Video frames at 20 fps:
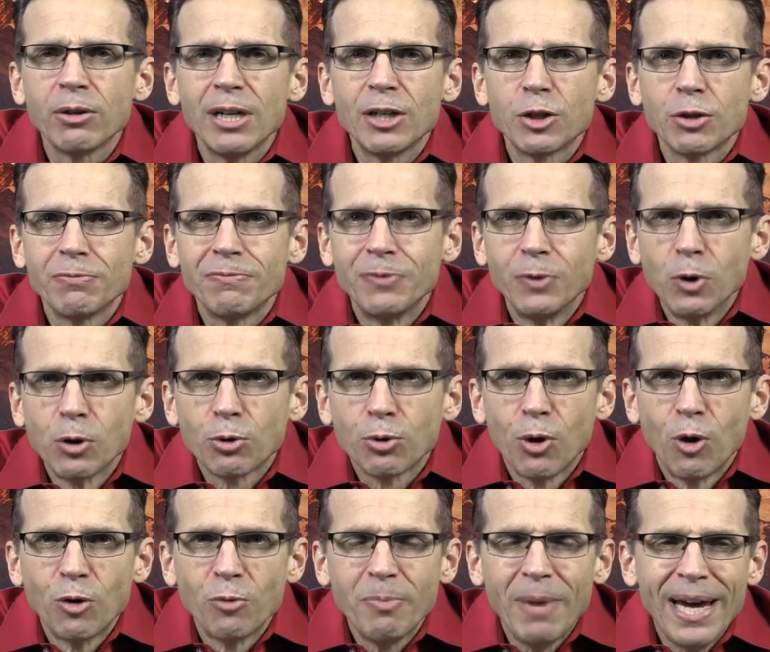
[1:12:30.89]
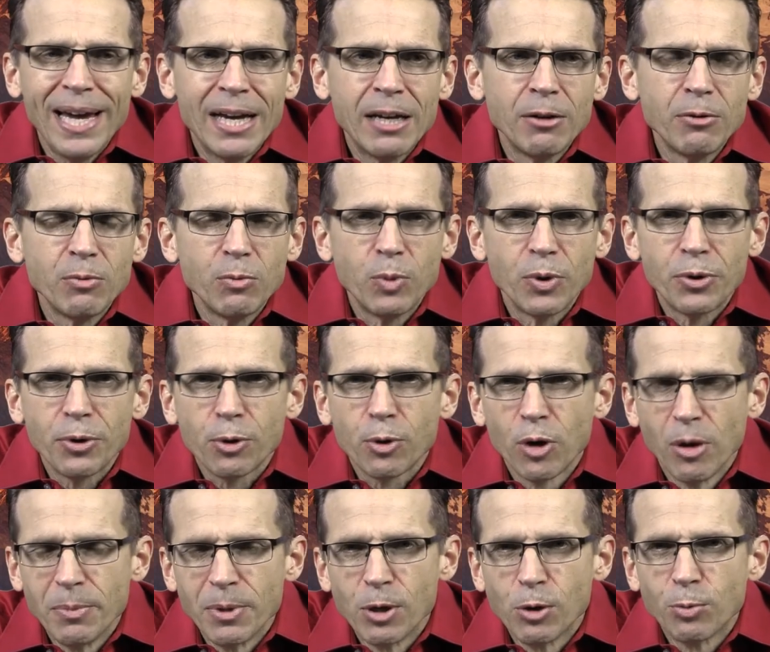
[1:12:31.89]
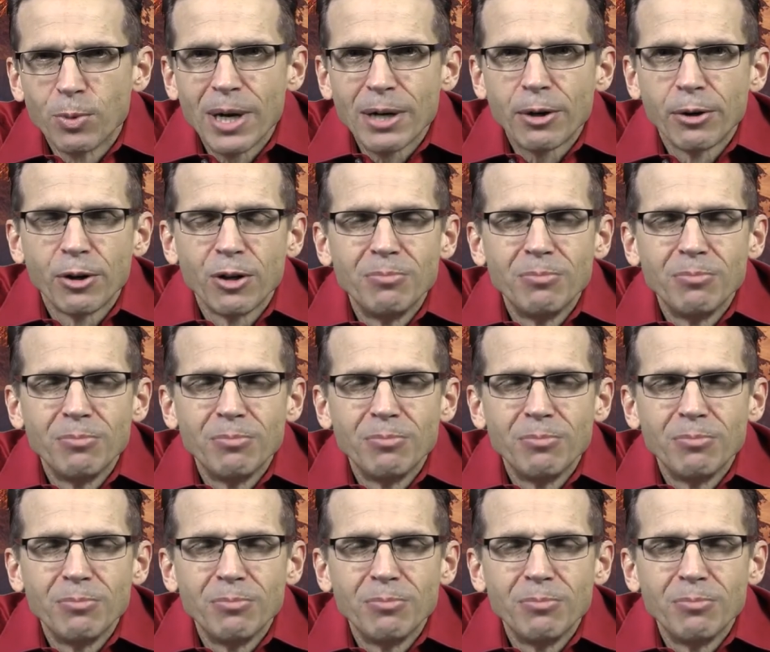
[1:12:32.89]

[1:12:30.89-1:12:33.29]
as a full grown man with a criminal record